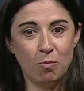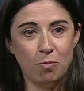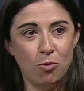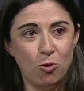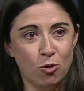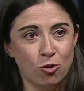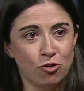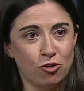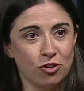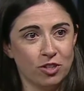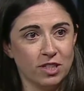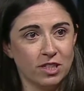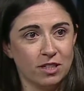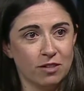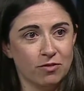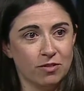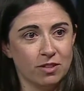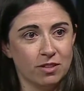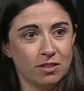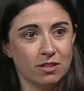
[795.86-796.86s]
portraits
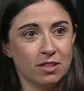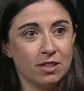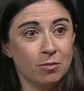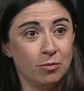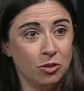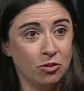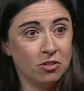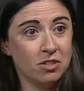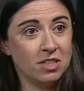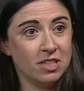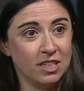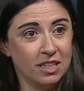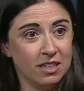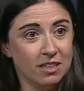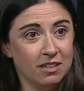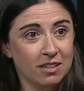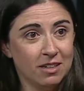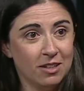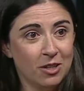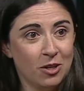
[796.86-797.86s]
of a community,
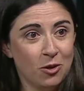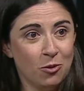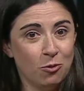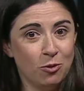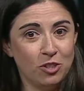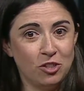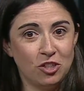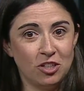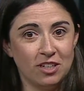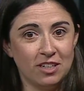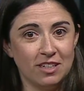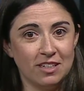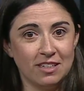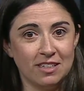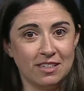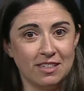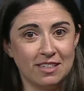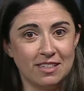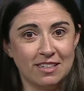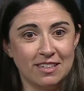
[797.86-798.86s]
which
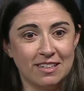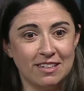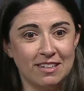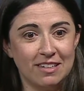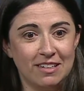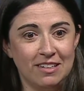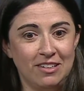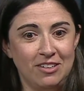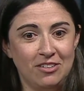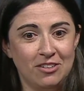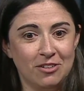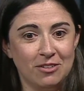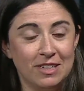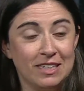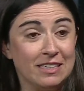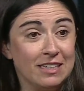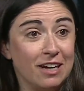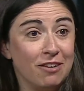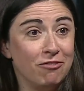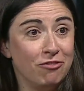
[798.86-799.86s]
is, you know, a
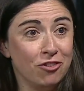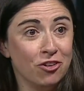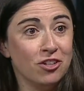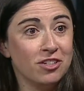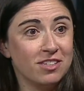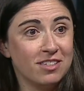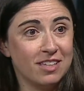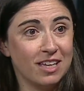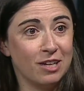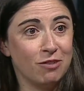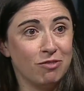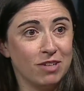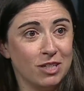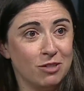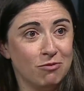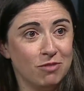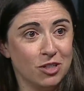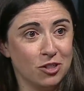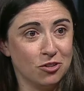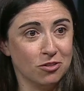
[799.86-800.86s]
diverse set of
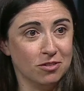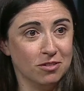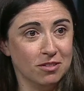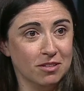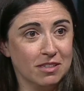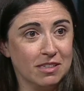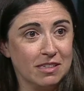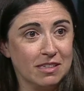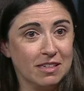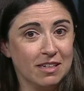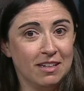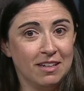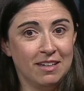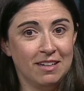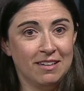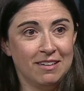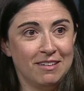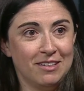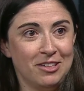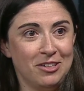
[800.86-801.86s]
individuals,
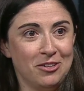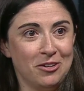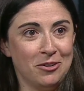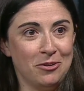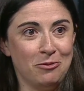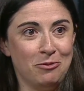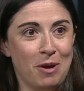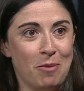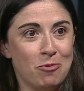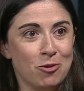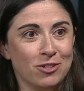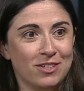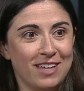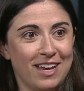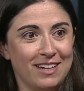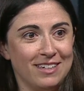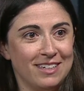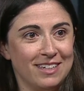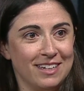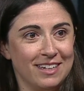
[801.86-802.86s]
you know,
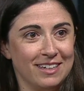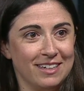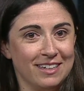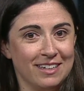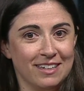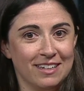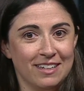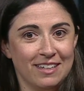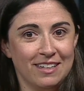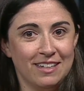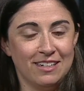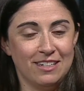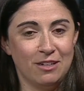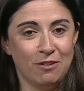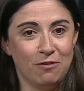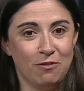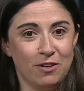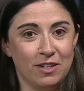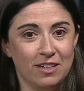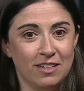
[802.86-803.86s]
representing
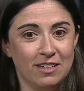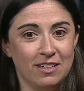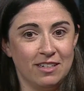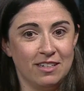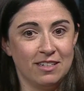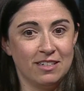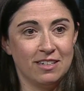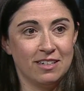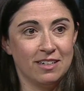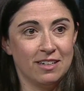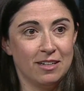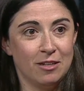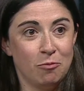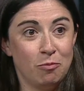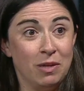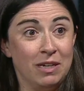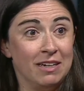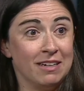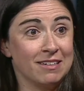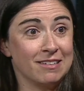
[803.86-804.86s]
different
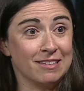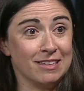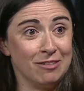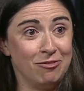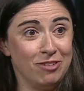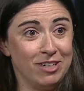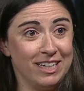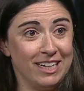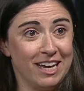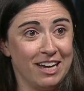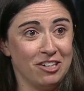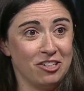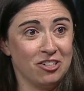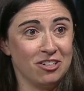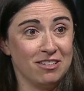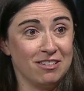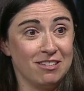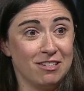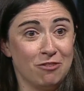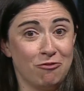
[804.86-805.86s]
political
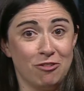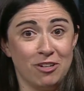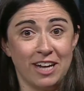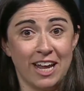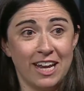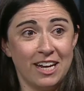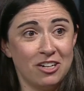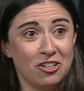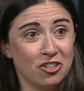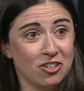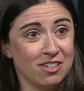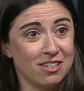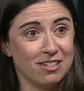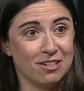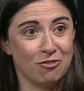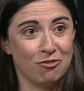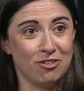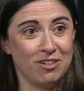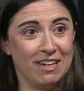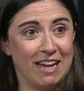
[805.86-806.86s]
affiliations, different ages,
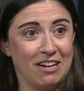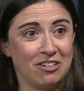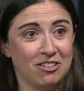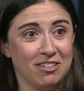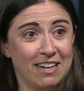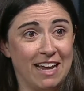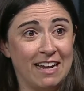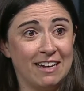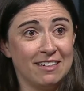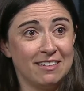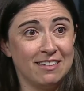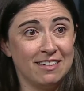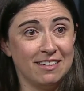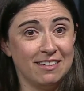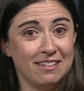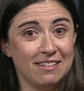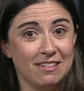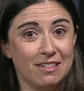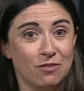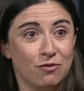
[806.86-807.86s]
different
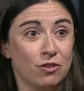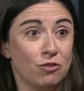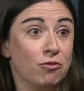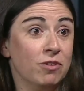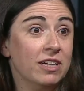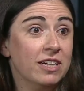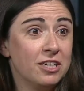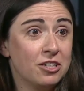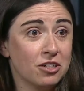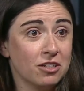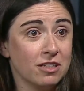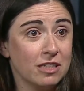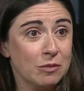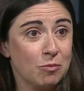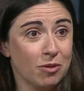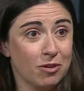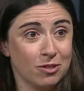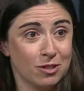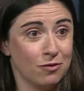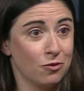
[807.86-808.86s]
nationalities, different religions,
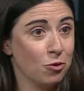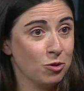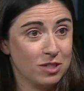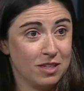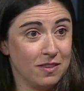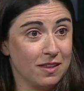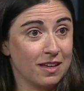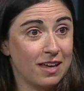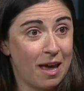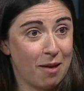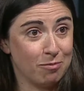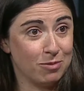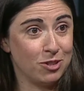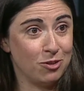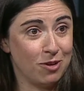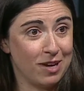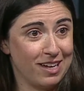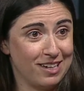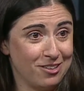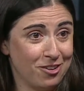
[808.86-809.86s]
because of course in the camps
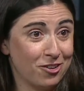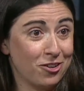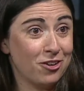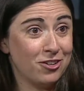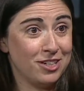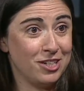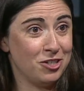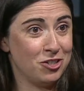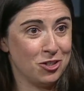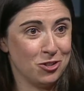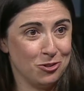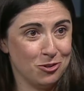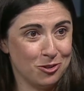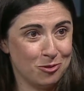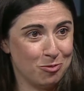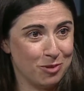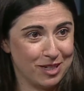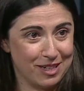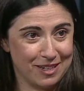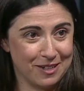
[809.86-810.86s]
you had not only Jews,
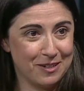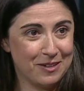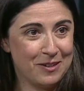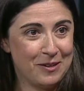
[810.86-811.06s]
but